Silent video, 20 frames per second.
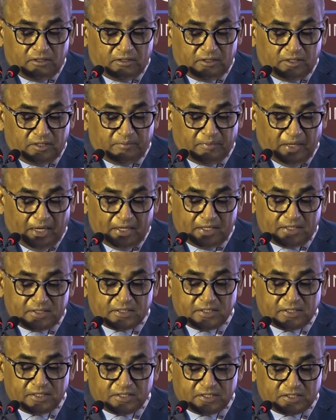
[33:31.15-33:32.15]
the
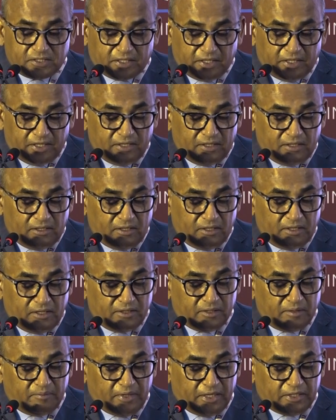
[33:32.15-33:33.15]
balancing scale
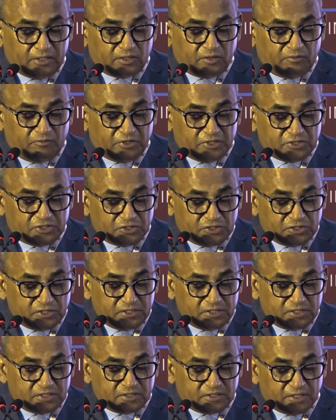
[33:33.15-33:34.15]
in the matter of
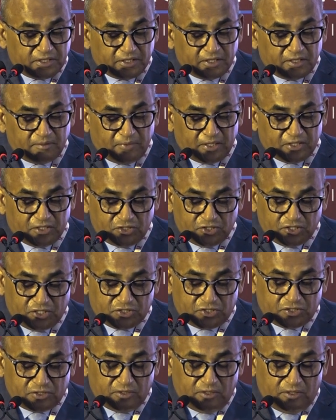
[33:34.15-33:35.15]
decisions taken by the
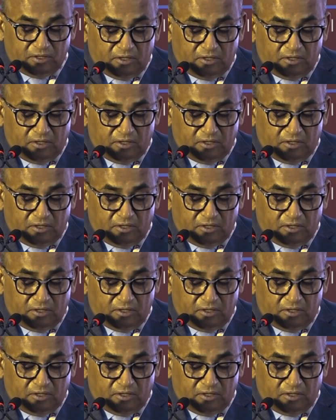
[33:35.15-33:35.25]
judge.